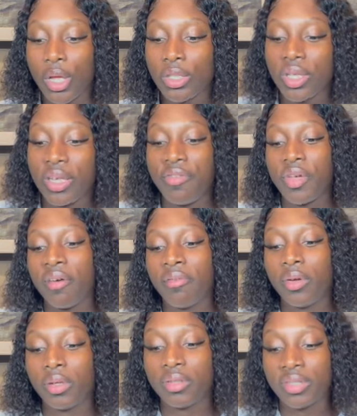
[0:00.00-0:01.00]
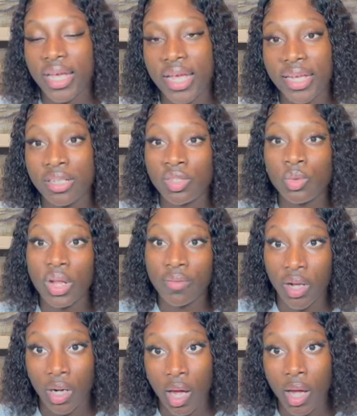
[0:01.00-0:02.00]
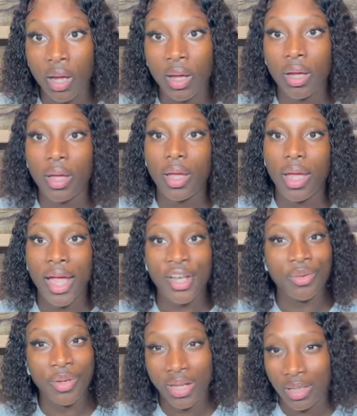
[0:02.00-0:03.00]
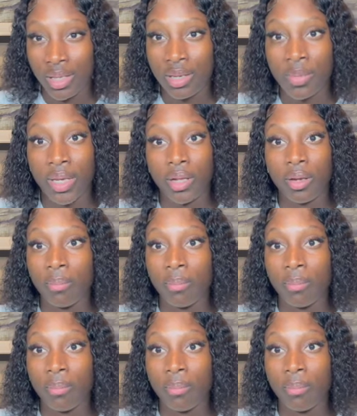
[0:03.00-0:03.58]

So if you have, say it's 12 o'clock and you get the email,